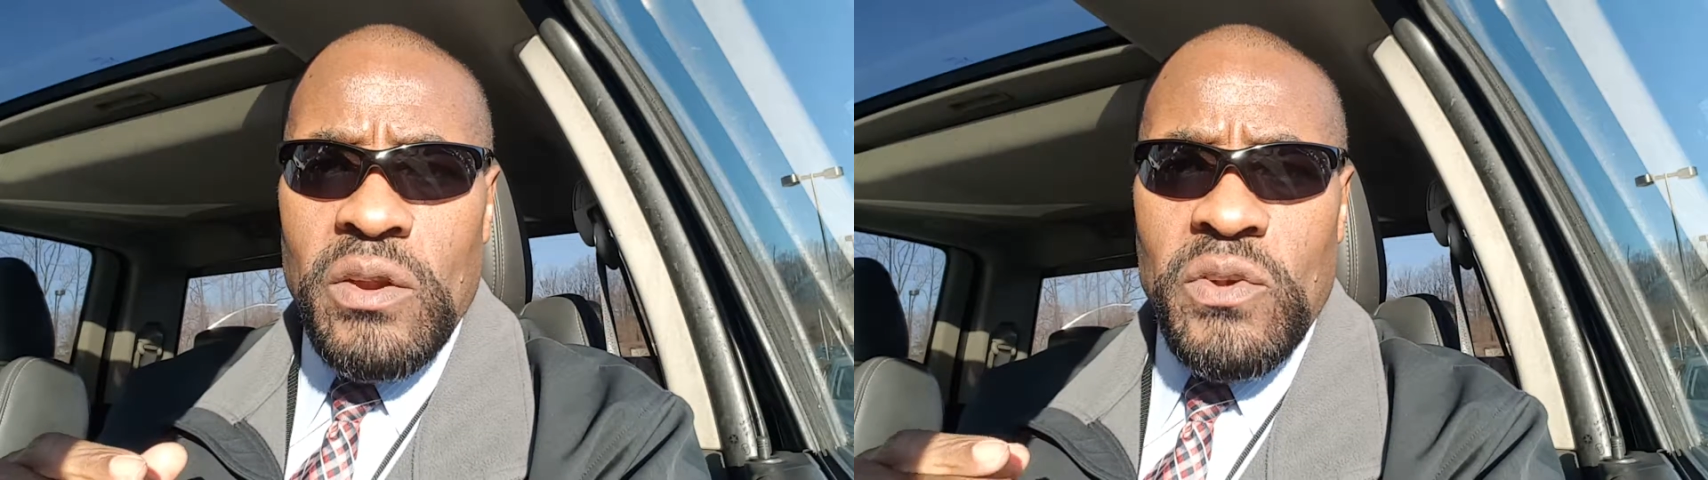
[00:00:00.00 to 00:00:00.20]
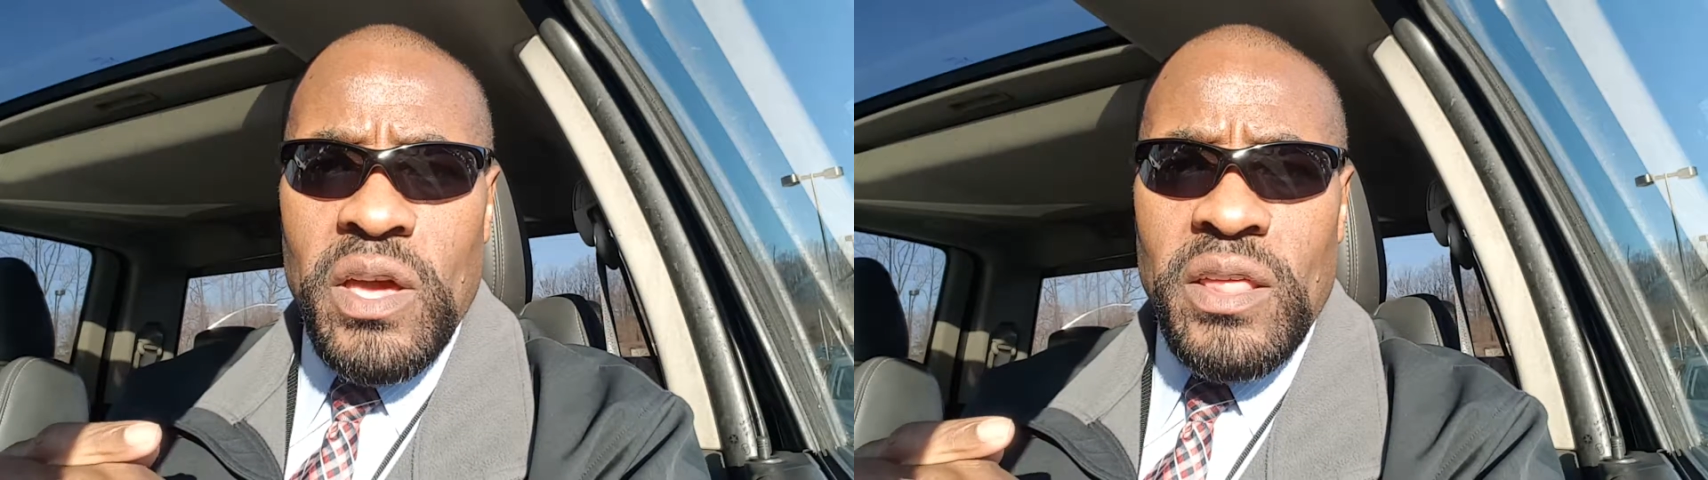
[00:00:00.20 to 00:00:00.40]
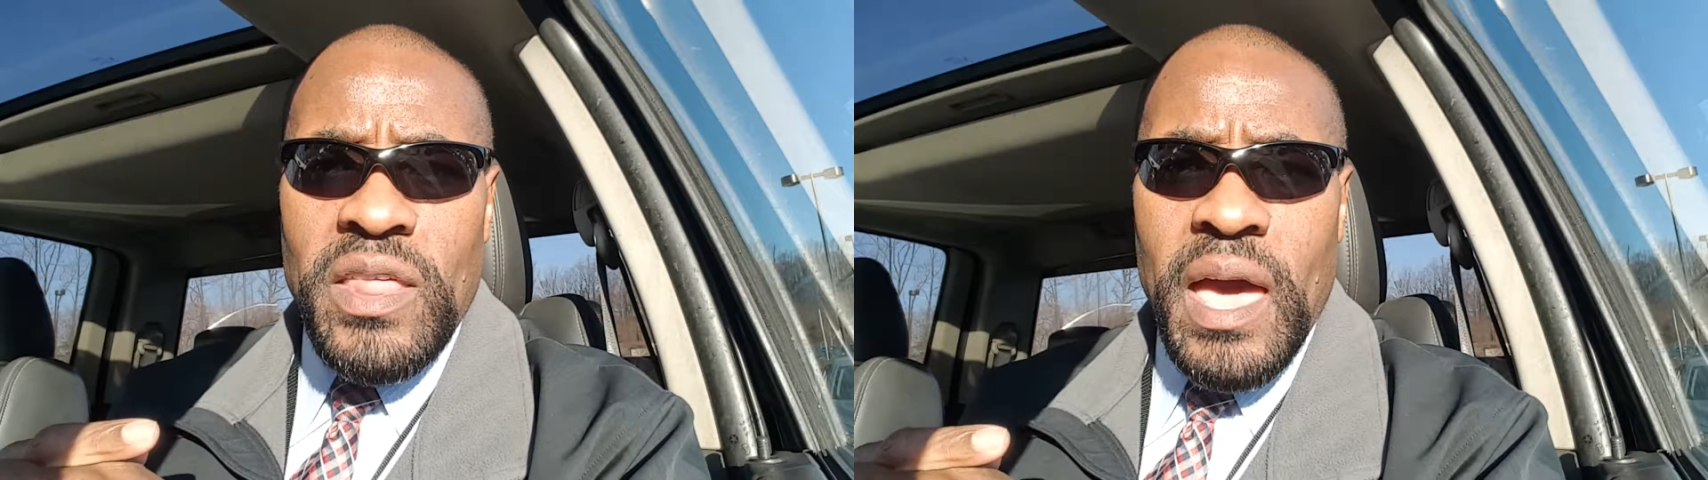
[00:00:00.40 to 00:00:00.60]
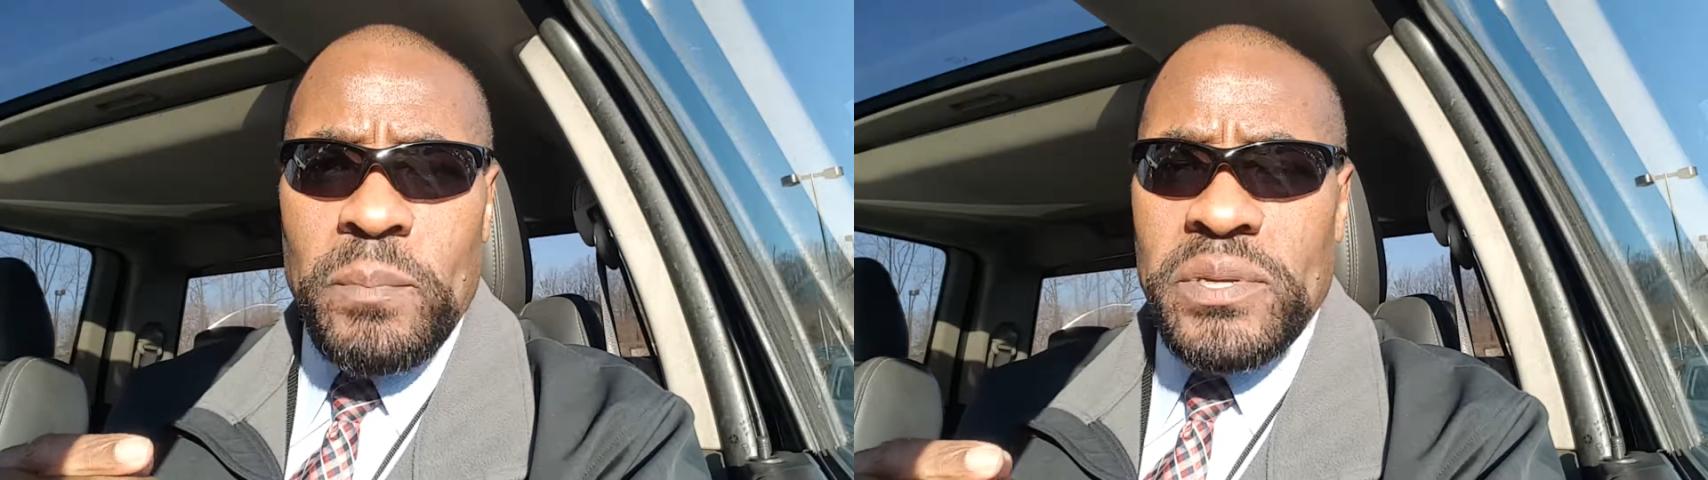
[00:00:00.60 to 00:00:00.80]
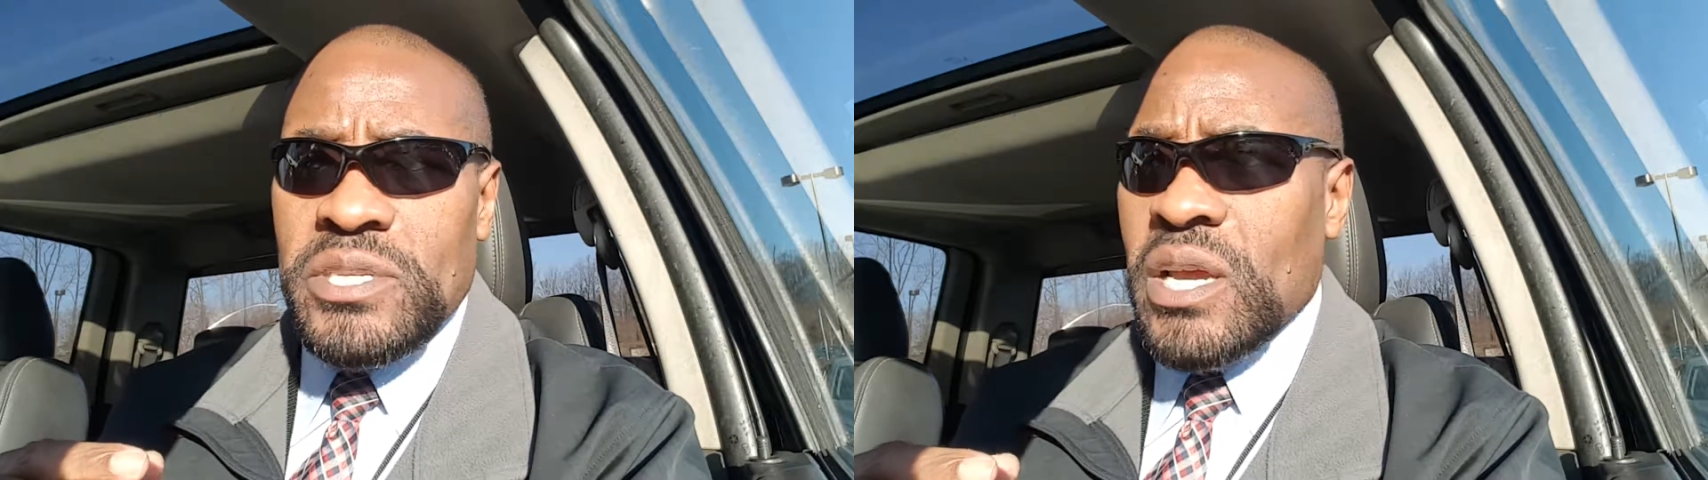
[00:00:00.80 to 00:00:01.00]
rid of
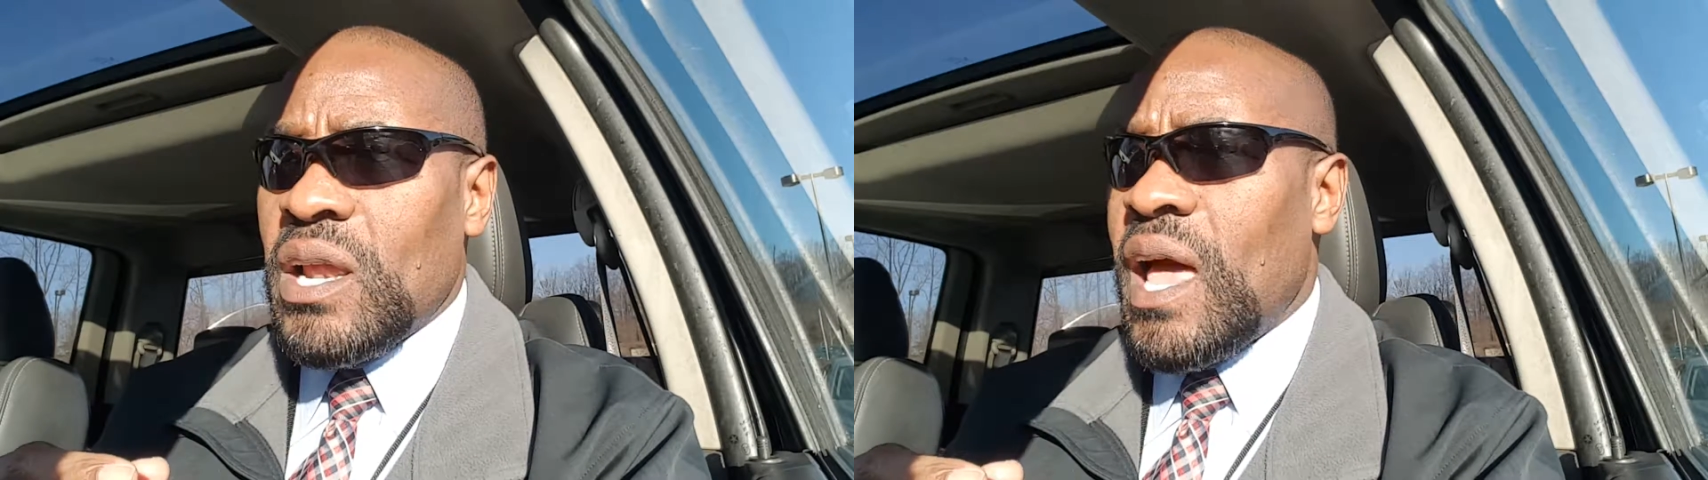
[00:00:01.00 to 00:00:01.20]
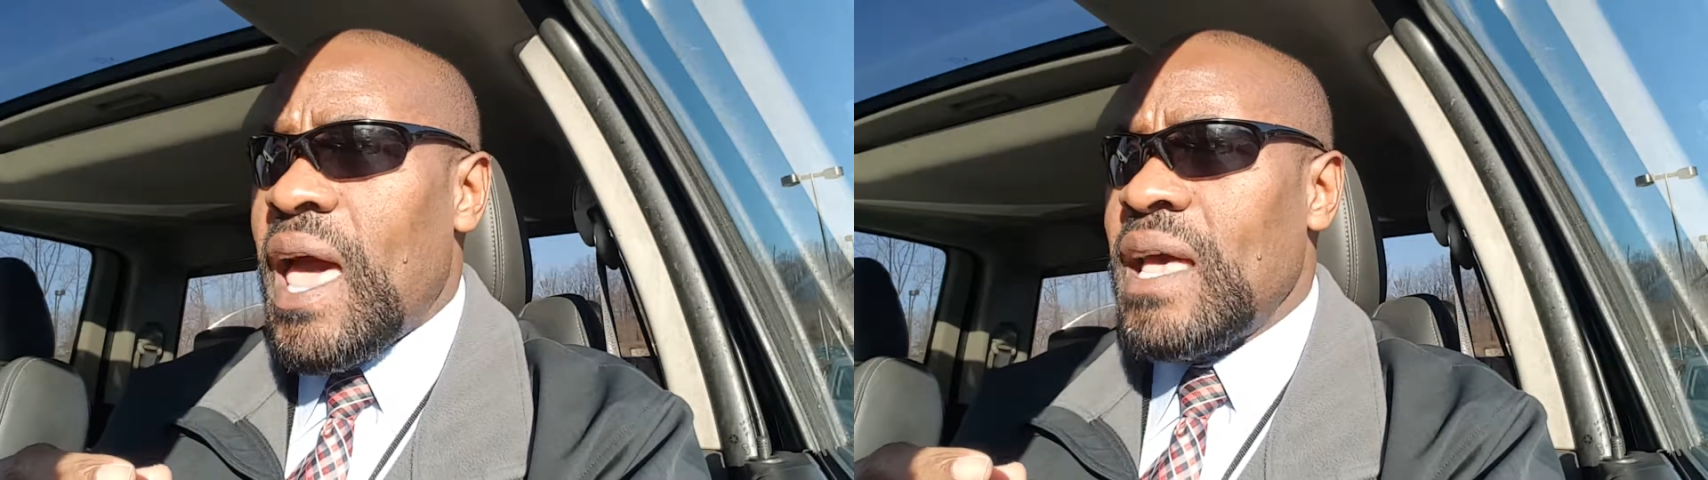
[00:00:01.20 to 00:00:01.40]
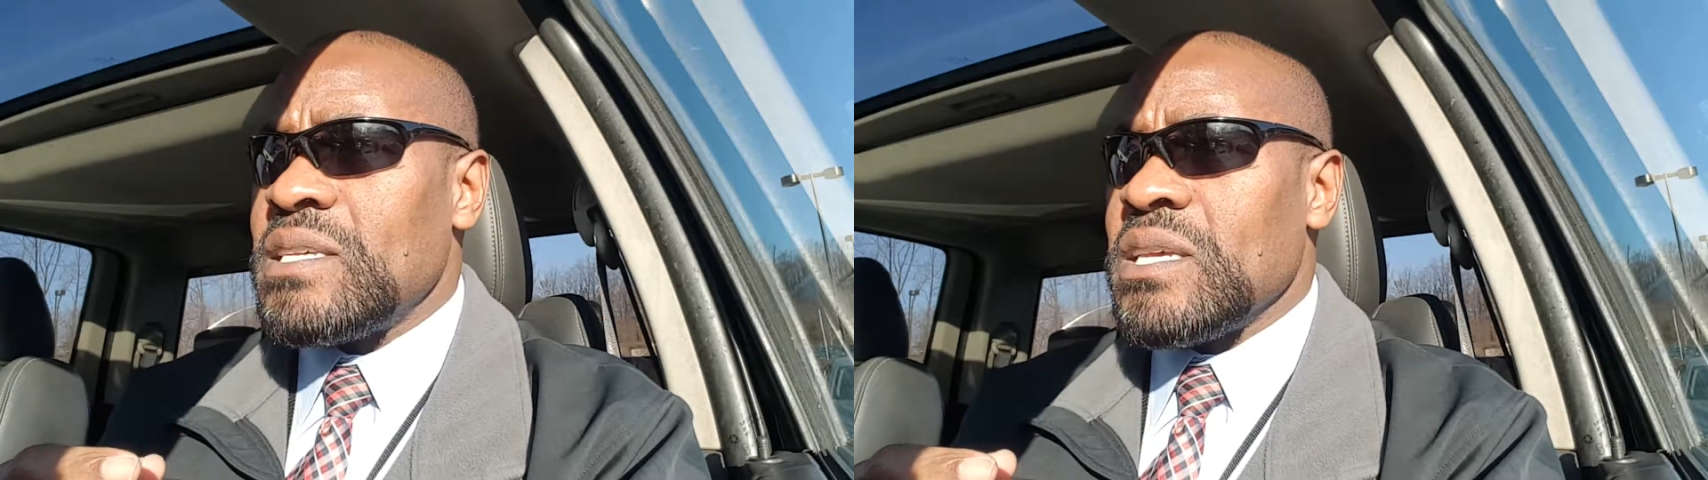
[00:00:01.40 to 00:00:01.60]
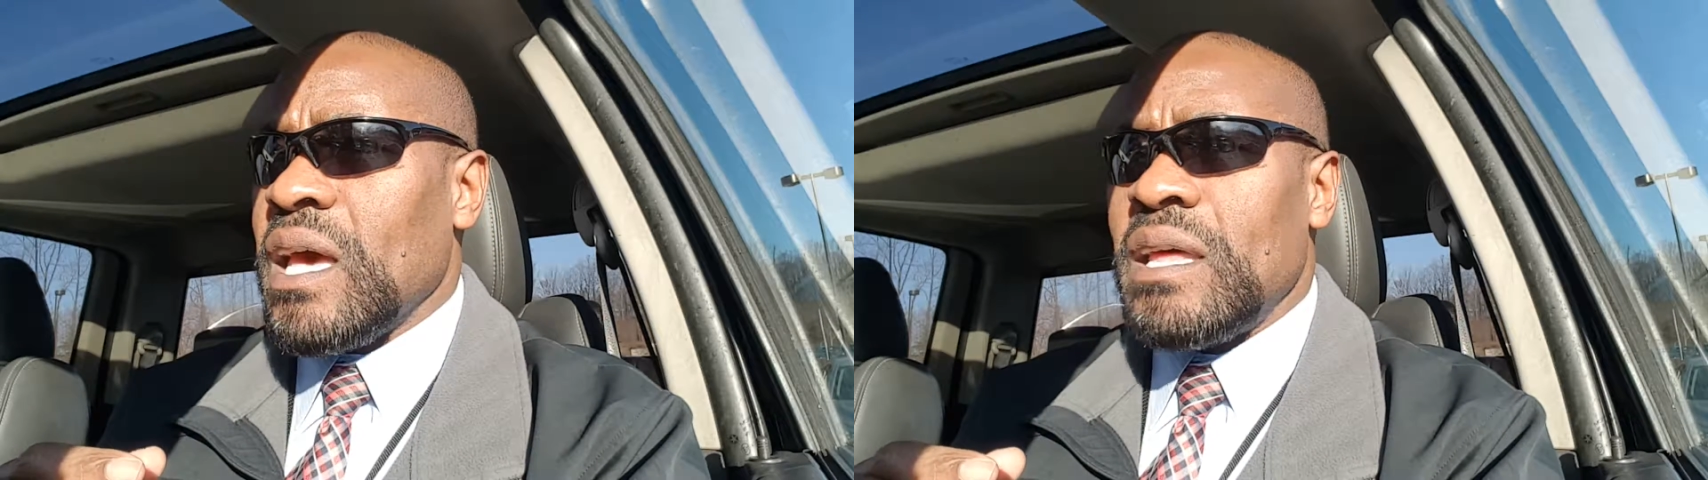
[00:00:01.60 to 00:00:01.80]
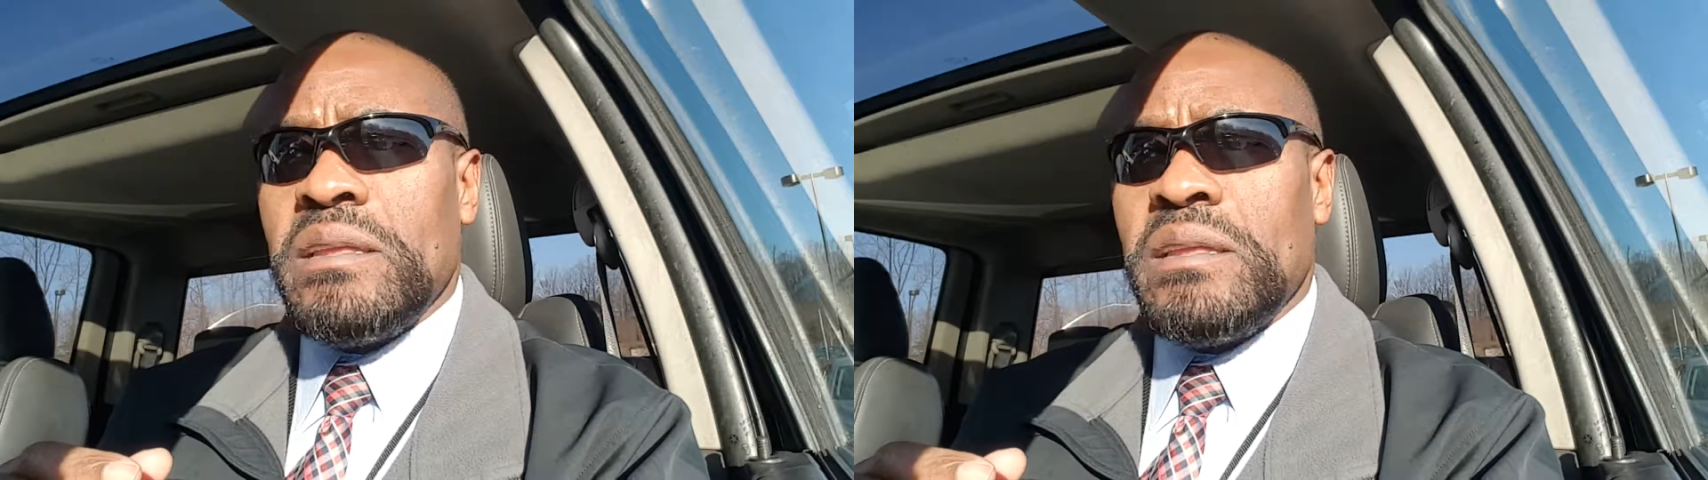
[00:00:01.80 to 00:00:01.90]
that particular asset.